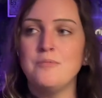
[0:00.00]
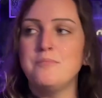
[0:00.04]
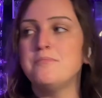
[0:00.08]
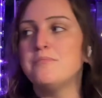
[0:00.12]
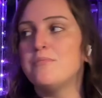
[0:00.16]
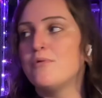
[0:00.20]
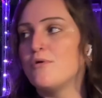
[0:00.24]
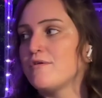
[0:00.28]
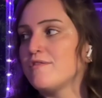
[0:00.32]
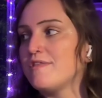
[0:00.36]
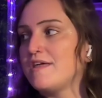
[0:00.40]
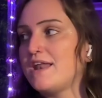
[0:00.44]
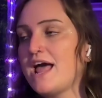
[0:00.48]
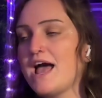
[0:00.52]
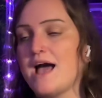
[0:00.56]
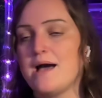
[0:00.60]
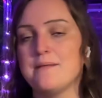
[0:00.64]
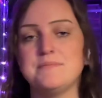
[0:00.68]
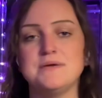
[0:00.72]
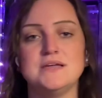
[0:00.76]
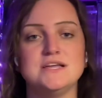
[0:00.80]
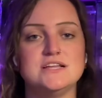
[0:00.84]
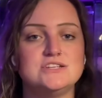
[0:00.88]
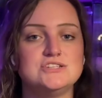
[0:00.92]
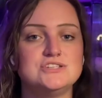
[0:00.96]
more than
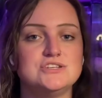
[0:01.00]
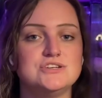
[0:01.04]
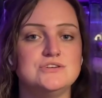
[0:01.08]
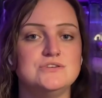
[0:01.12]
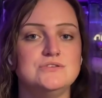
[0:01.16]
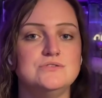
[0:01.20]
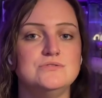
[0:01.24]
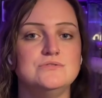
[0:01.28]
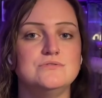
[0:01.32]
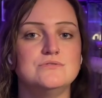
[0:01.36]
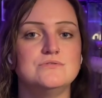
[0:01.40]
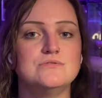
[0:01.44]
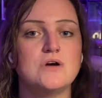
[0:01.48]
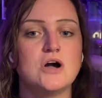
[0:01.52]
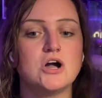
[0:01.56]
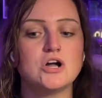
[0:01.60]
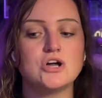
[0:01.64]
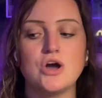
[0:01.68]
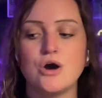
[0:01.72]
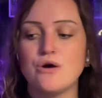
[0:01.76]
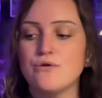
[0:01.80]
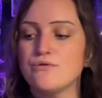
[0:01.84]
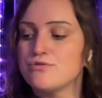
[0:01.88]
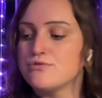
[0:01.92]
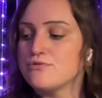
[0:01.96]
happy to
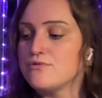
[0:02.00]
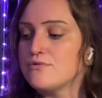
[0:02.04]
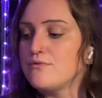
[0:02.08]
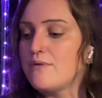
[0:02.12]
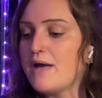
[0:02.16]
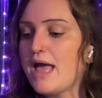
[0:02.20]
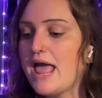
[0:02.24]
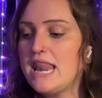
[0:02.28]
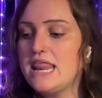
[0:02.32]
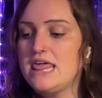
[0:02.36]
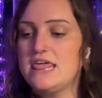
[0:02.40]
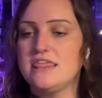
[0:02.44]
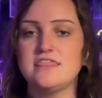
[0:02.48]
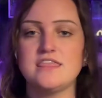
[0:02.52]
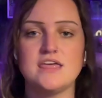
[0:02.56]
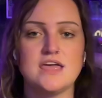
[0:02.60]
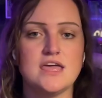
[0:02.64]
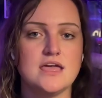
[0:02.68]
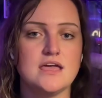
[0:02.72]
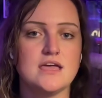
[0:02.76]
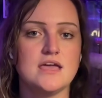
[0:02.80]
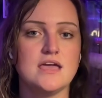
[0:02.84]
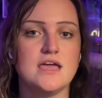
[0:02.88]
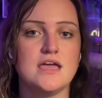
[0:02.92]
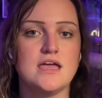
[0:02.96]
go through
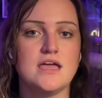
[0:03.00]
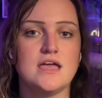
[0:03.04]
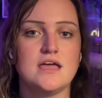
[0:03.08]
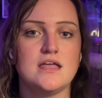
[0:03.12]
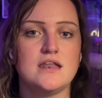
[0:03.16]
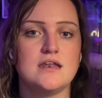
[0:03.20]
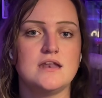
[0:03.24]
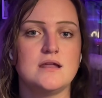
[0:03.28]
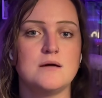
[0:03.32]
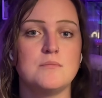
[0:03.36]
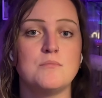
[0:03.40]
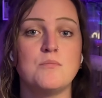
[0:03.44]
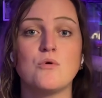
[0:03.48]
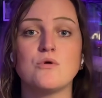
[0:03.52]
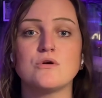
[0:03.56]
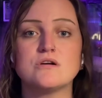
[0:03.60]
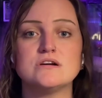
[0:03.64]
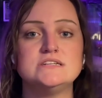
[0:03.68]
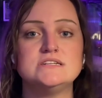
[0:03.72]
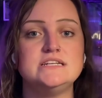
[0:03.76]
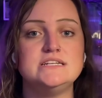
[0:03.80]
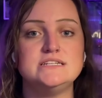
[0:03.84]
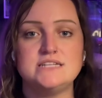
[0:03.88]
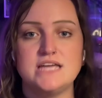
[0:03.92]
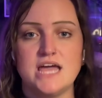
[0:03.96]
anything in more
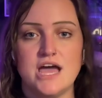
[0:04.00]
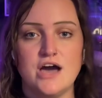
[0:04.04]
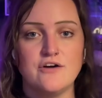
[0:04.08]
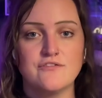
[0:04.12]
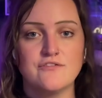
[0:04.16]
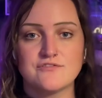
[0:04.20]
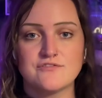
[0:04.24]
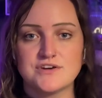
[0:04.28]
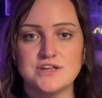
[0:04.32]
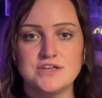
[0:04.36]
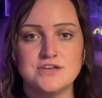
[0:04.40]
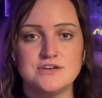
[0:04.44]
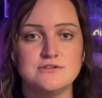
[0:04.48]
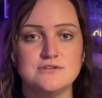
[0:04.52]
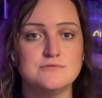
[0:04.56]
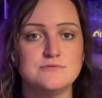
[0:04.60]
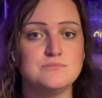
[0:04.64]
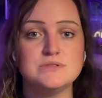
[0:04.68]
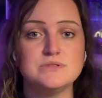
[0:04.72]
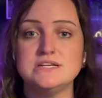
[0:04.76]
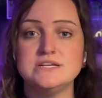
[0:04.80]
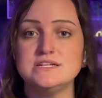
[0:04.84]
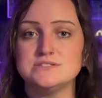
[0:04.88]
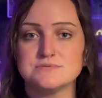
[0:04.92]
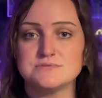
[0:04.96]
detail for you.
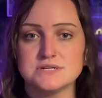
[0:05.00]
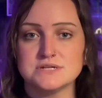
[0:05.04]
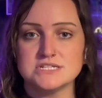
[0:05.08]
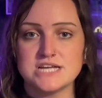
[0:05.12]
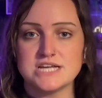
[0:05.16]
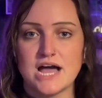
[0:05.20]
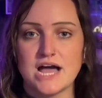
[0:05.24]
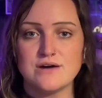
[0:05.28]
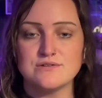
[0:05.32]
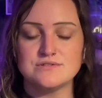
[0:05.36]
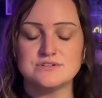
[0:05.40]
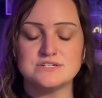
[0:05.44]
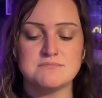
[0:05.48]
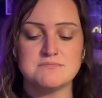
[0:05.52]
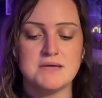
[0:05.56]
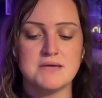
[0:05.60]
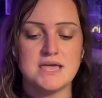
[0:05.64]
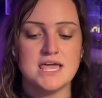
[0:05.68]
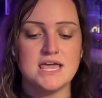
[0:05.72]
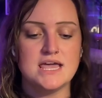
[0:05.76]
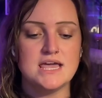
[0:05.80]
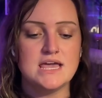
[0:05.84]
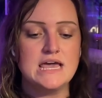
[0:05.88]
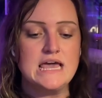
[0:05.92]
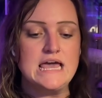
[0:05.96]
Please reach out to
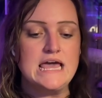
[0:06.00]
me.